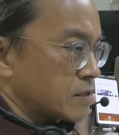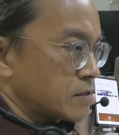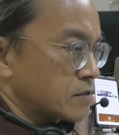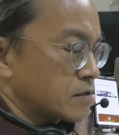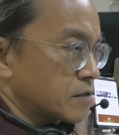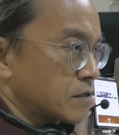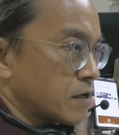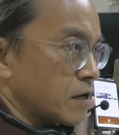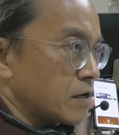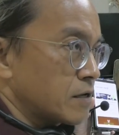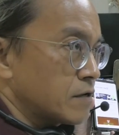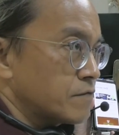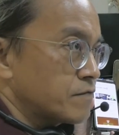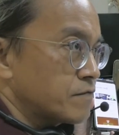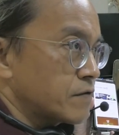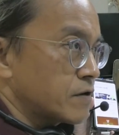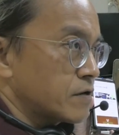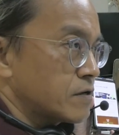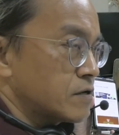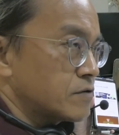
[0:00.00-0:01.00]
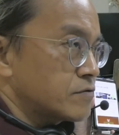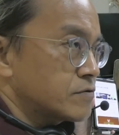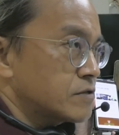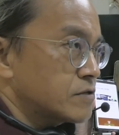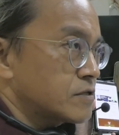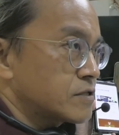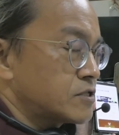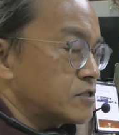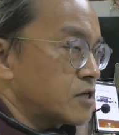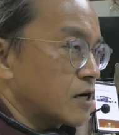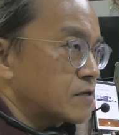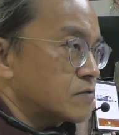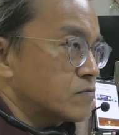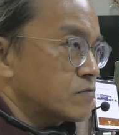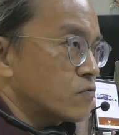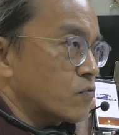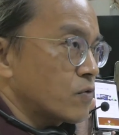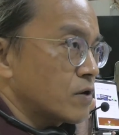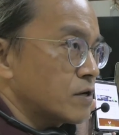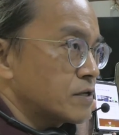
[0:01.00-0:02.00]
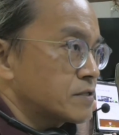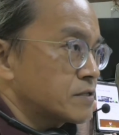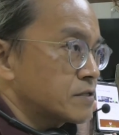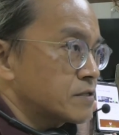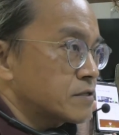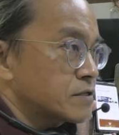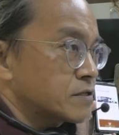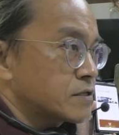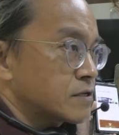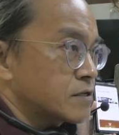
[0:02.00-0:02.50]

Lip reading: Okay, I have already done one